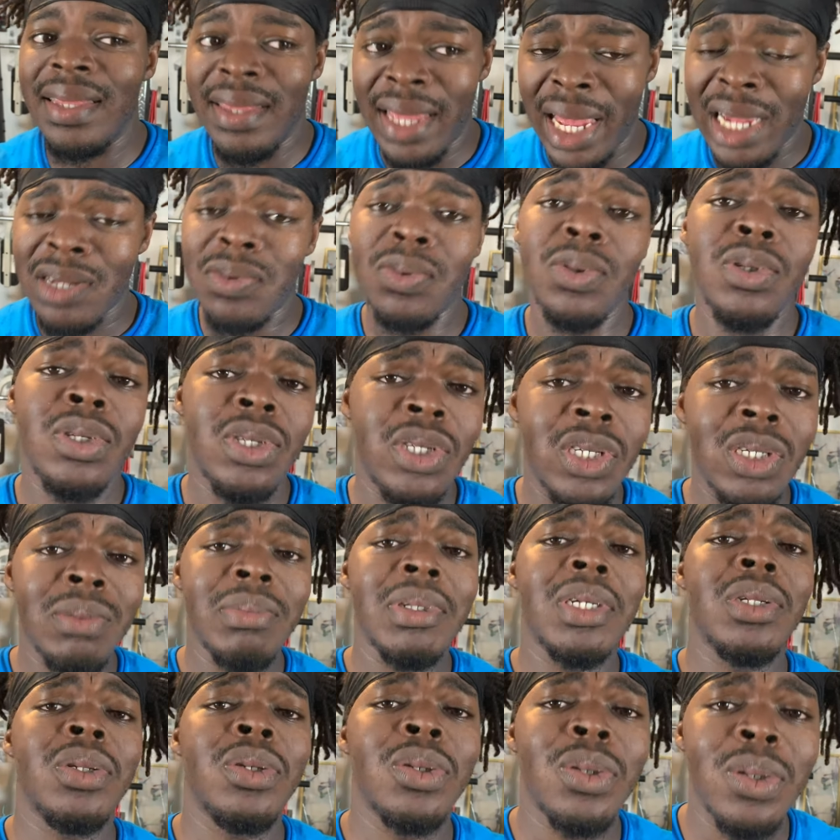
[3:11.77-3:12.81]
that's what you should
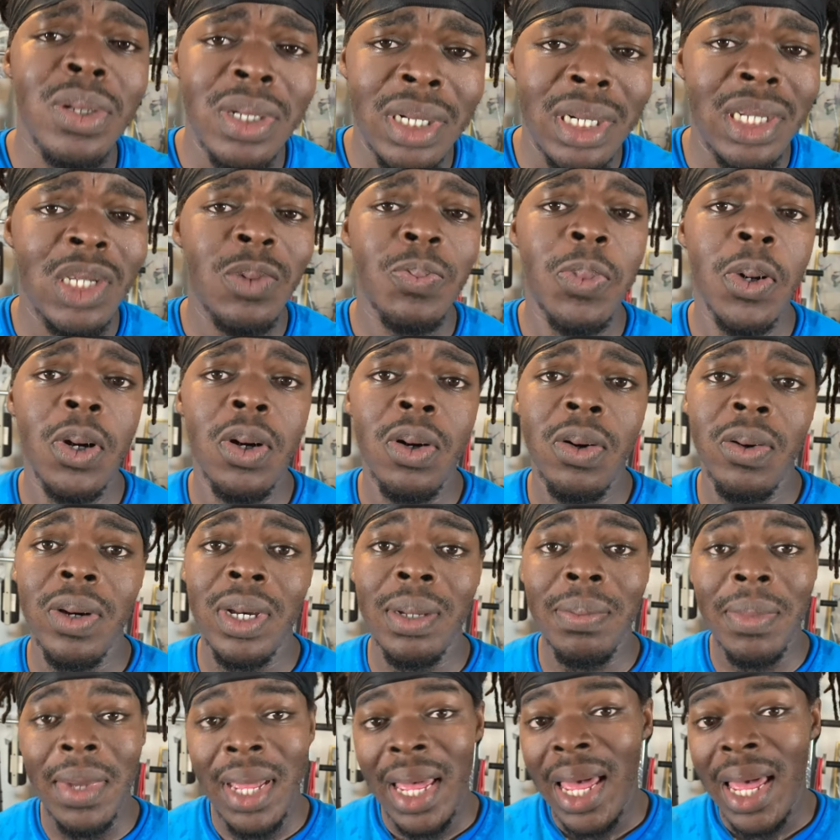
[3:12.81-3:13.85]
be doing in this program,